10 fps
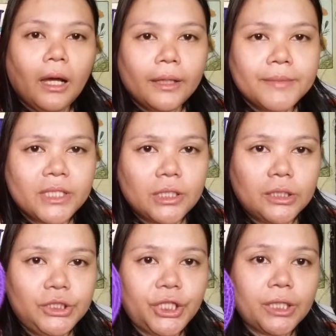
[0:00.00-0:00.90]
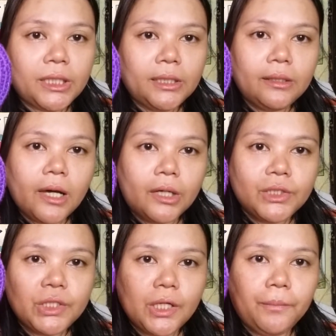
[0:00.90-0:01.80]
I'm still jotting
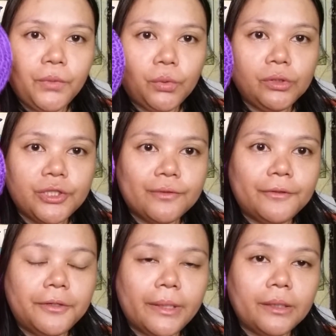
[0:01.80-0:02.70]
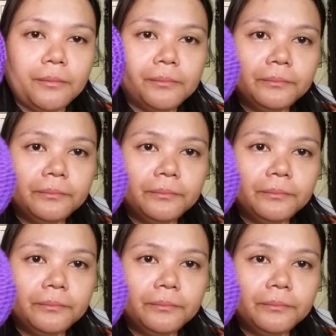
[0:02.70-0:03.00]
down some notes for it